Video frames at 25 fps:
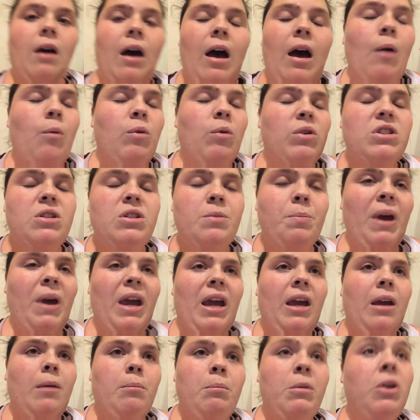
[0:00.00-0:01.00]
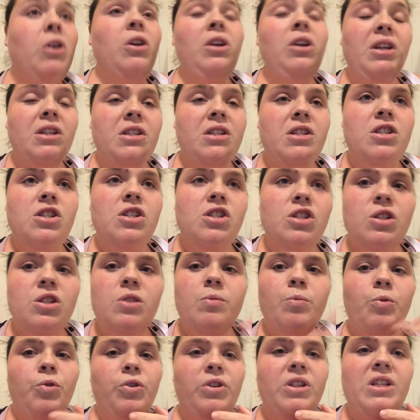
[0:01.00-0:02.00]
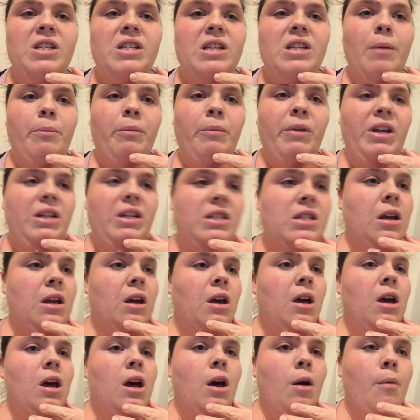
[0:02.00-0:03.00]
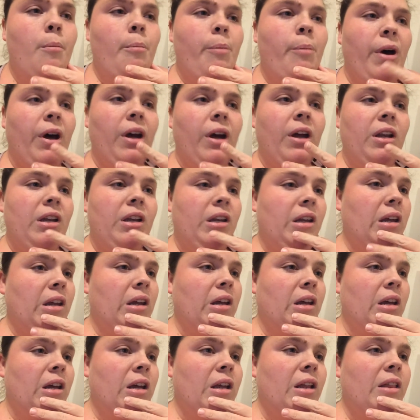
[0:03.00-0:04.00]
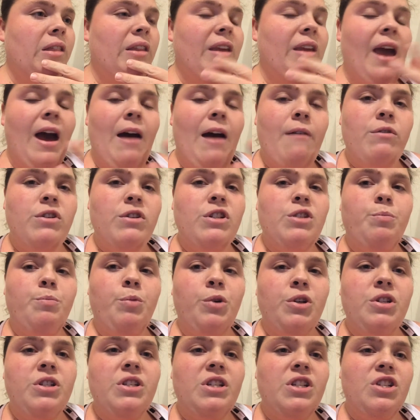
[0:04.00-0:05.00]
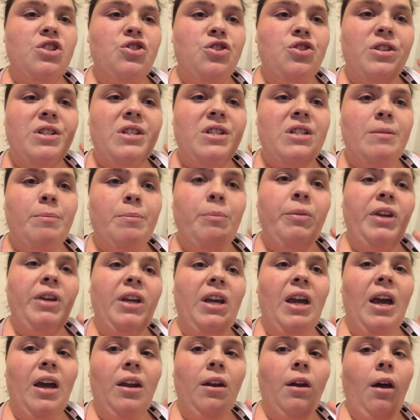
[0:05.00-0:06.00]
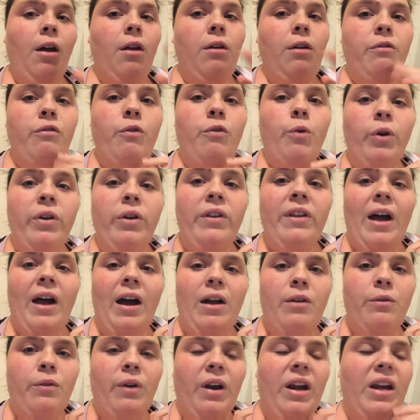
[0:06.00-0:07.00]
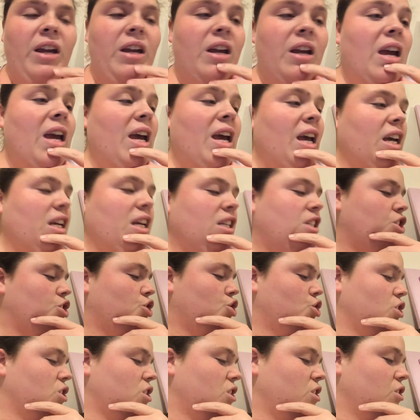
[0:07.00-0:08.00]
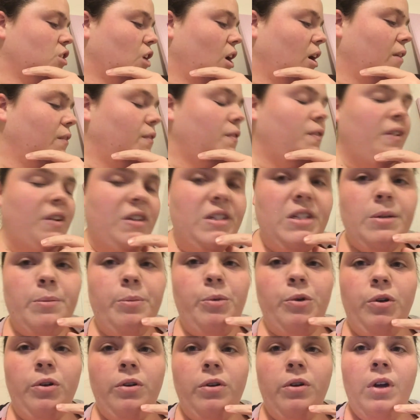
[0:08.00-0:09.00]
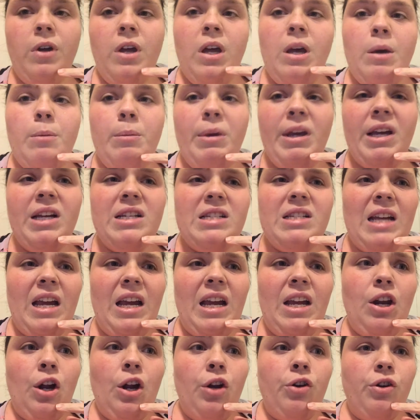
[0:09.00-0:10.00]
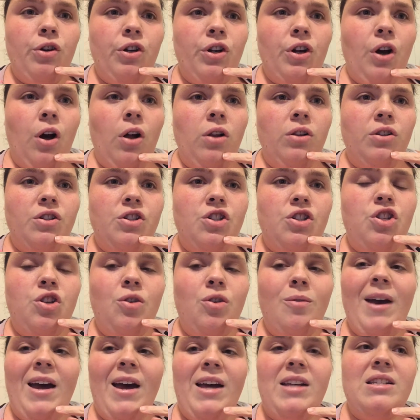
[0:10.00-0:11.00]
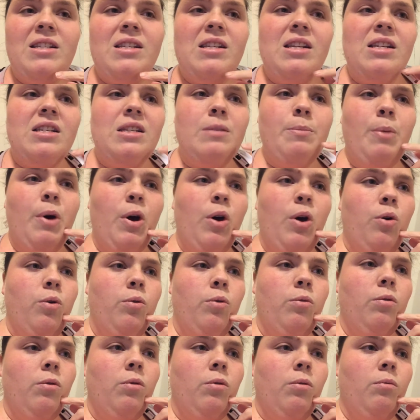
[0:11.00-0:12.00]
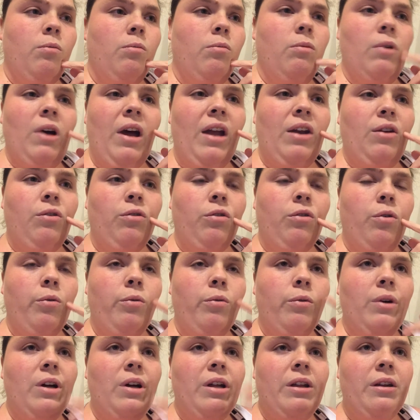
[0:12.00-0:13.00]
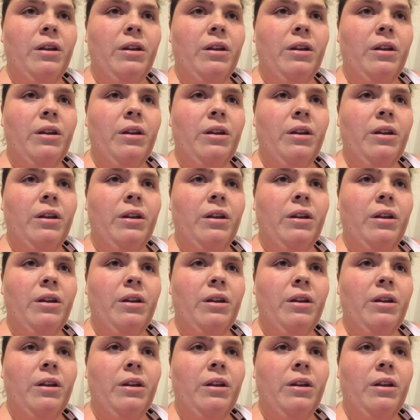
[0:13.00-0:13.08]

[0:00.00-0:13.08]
millions to support these companies, but the average person just simply cannot afford that, right? It's just not feasible because $800 US is about, I don't know,